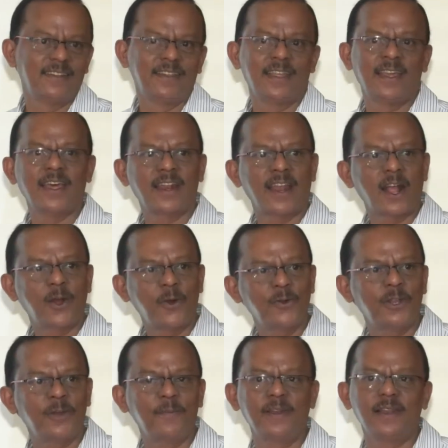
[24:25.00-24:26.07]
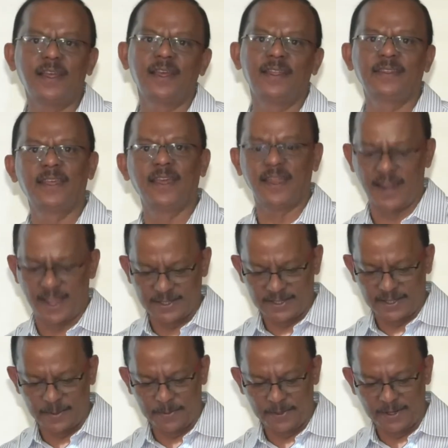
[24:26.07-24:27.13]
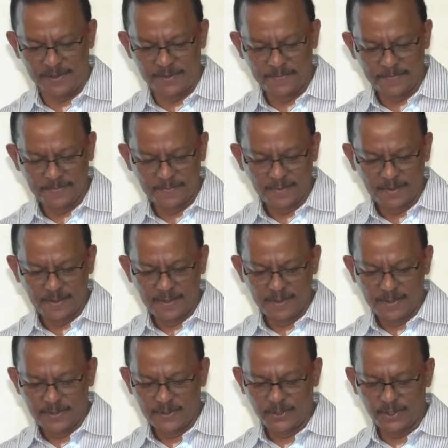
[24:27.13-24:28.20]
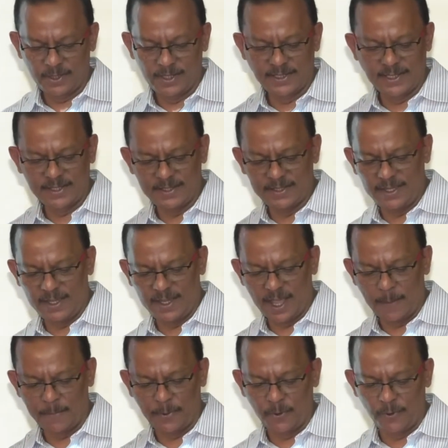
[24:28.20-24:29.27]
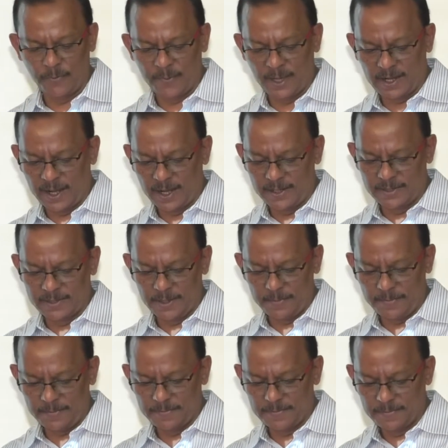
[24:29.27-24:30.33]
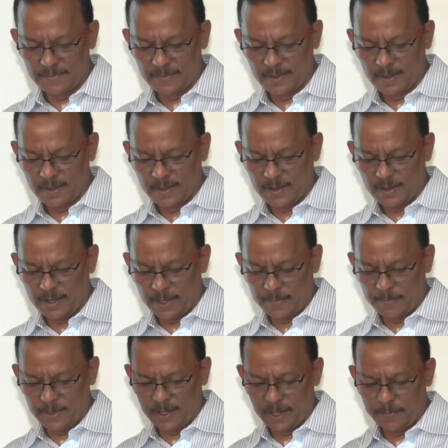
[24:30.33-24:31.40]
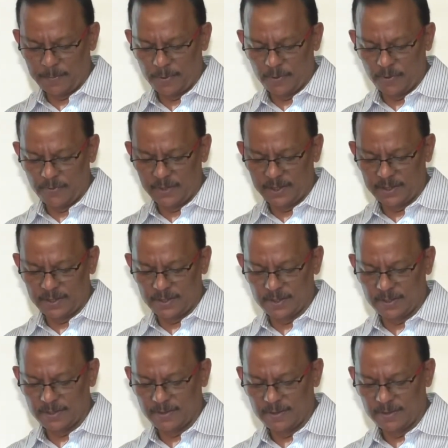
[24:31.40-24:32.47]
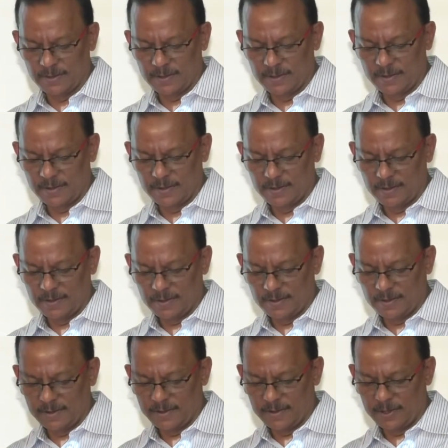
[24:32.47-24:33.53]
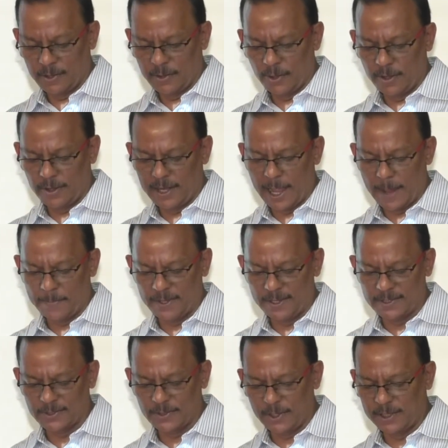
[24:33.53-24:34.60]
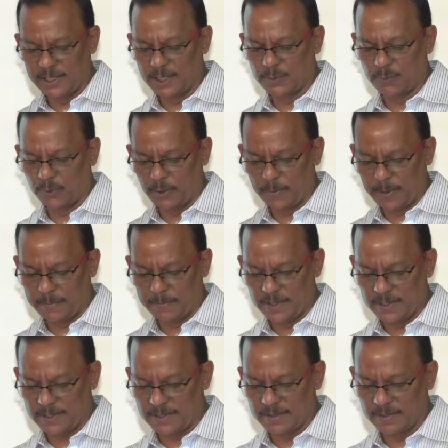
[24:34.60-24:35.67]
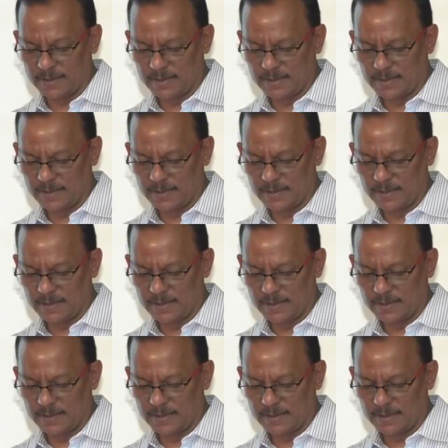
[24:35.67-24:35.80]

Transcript: they are accountable and they are answerable. So, this is the approve mechanism let me approve with you know all happiness all these four members